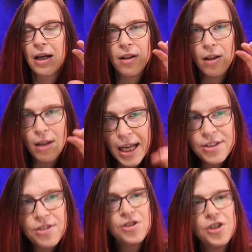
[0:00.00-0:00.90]

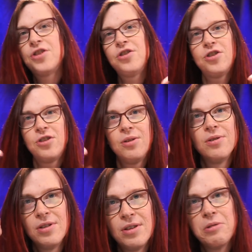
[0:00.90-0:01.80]
let's just
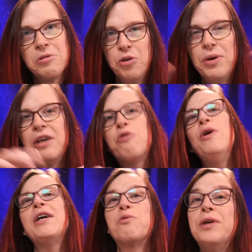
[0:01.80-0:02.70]
do a quick
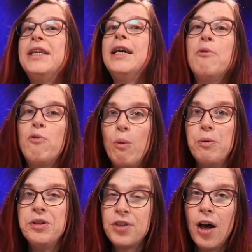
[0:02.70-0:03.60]
recap of what we
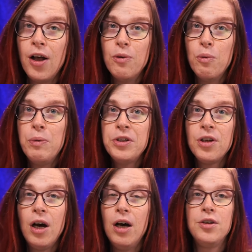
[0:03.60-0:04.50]
saw.
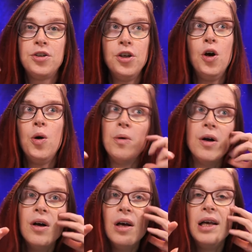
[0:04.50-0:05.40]
So
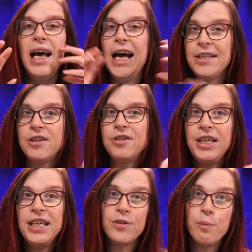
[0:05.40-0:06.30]
SRT
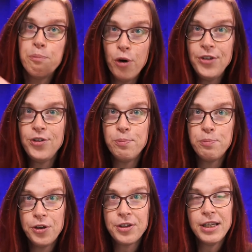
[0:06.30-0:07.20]
is a
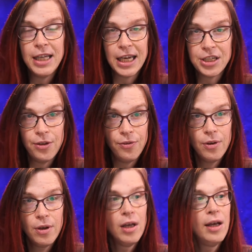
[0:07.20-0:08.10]
point-to-point connection,
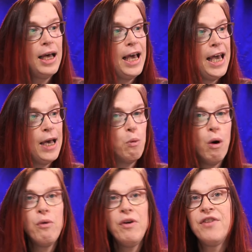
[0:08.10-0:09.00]
and what
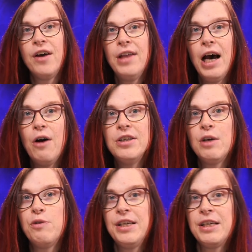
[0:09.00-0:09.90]
we've done now is that
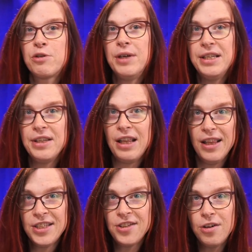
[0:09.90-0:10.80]
we created a
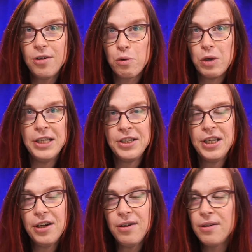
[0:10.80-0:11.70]
listener right
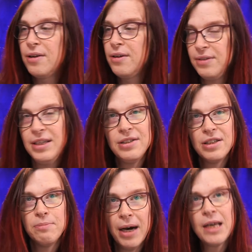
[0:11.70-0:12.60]
here. This is
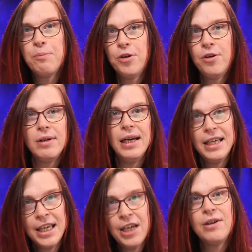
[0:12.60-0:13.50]
my computer
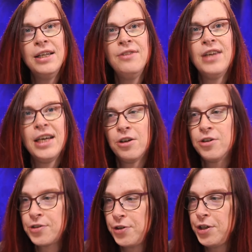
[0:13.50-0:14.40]
here in Taekwondo
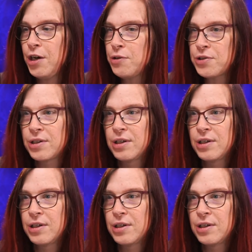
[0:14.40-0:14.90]
Studios,